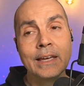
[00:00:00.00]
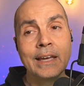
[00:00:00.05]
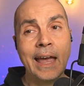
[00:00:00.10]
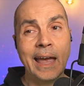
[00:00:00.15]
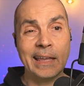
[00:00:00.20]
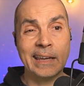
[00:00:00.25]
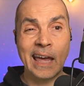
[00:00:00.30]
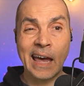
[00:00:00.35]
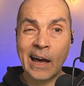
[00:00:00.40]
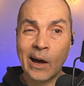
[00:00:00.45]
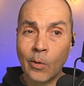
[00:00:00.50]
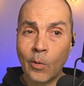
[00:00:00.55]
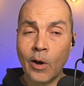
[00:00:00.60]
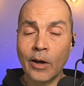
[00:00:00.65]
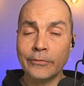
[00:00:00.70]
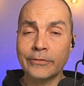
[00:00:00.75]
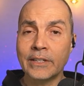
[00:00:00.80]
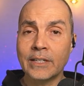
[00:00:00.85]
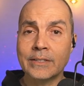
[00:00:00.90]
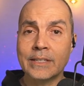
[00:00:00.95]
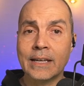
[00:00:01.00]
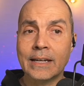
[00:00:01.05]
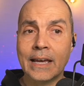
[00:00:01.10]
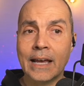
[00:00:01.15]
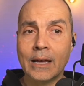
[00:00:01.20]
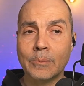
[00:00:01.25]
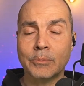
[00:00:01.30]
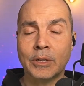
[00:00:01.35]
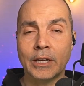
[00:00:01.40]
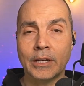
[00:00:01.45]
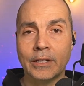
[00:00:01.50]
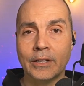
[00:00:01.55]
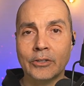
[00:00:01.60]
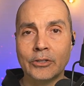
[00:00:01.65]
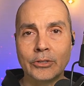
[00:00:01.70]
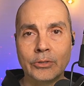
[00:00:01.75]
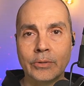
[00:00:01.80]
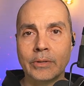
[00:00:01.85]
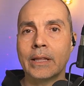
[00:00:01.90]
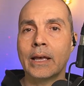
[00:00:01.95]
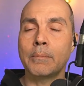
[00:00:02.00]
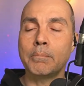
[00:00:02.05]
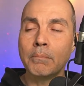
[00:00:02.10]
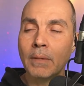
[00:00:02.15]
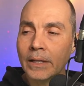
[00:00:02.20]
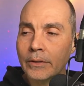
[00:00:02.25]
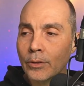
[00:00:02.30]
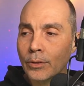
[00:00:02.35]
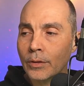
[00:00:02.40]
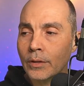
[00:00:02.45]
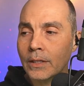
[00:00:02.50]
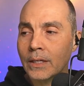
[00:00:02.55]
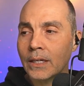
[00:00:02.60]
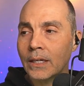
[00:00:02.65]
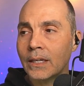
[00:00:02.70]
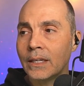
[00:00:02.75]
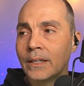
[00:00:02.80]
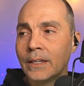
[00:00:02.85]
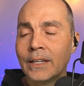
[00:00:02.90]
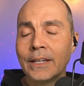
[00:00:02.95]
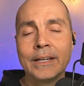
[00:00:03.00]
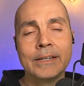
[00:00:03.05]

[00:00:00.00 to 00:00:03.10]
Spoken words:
And how often is that happening? Are you doing that monthly?